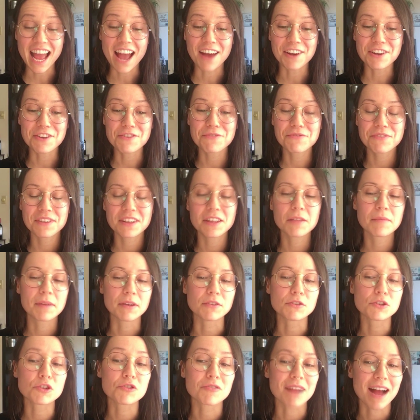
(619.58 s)
how do you feel
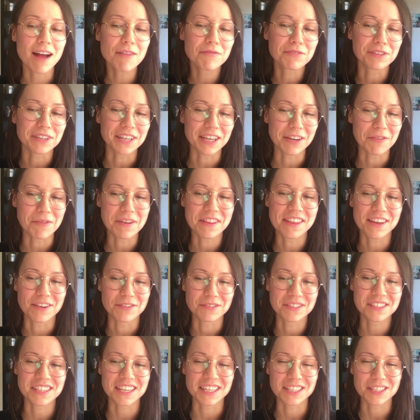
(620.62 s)
about traveling
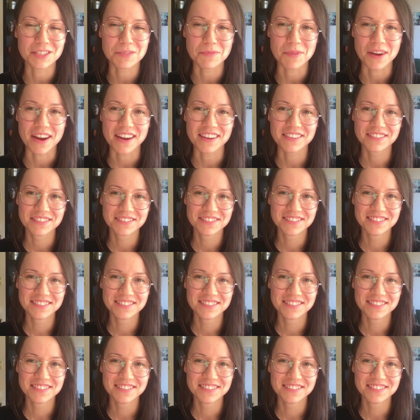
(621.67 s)
without skin spray?